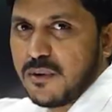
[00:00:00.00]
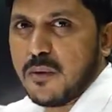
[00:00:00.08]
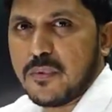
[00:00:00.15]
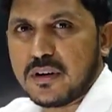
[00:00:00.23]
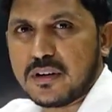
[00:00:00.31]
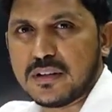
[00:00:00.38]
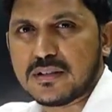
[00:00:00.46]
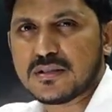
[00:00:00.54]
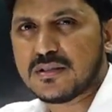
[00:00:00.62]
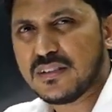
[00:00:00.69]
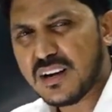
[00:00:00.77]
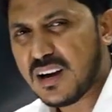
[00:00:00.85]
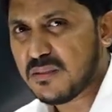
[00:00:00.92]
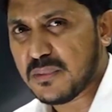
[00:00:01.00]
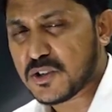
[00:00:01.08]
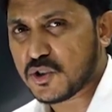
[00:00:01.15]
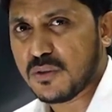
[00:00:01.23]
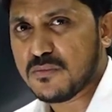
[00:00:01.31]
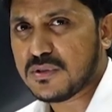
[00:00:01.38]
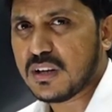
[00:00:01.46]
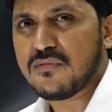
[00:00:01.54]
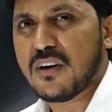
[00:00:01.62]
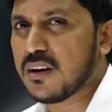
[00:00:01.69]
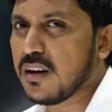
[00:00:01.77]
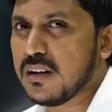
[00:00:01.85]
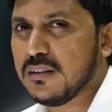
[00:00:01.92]
properties. Yeah, mushrooms are
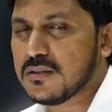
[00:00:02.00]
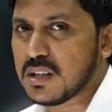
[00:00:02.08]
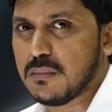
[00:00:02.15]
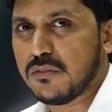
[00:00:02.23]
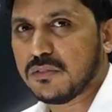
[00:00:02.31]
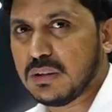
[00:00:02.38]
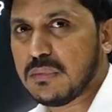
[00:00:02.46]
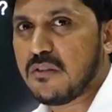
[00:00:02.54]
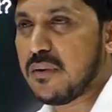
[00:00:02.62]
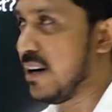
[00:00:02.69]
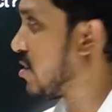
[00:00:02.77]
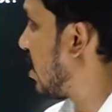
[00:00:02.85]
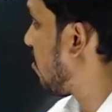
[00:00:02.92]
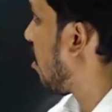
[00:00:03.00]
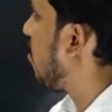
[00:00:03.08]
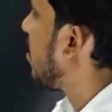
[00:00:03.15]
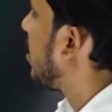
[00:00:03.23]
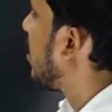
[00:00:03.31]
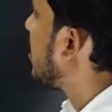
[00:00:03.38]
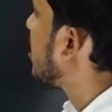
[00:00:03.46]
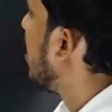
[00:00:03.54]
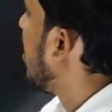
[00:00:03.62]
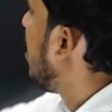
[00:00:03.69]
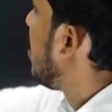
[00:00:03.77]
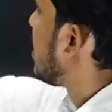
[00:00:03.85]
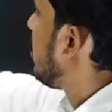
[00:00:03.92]
fungi. Some of them have medicinal properties.
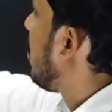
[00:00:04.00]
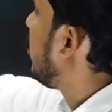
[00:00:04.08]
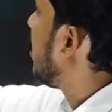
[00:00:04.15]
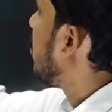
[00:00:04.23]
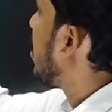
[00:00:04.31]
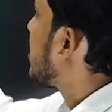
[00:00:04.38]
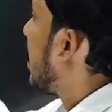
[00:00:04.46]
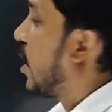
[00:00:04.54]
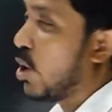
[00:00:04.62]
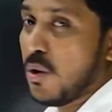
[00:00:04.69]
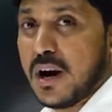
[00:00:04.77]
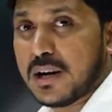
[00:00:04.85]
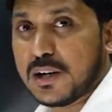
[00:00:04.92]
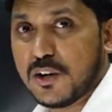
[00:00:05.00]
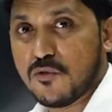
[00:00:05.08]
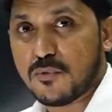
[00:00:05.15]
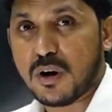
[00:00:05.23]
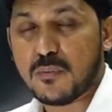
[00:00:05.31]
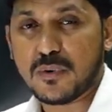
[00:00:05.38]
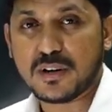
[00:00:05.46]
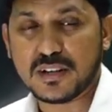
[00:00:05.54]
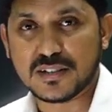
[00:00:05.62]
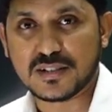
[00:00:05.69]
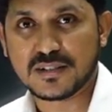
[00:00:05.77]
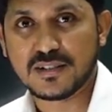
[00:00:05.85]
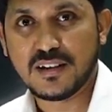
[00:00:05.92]
Some of them are psychoactive
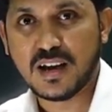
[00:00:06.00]
properties,